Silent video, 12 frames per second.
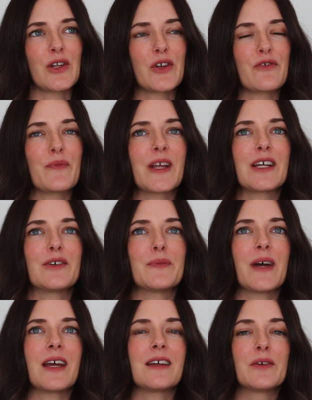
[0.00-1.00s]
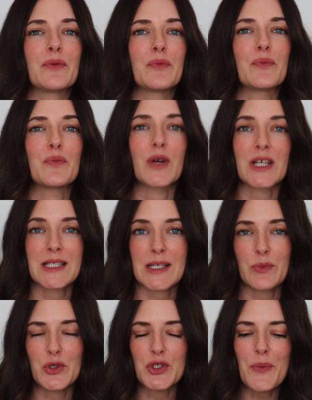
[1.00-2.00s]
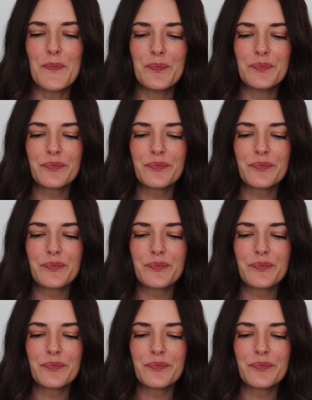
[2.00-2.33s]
lot of money on my pregnancy wardrobe.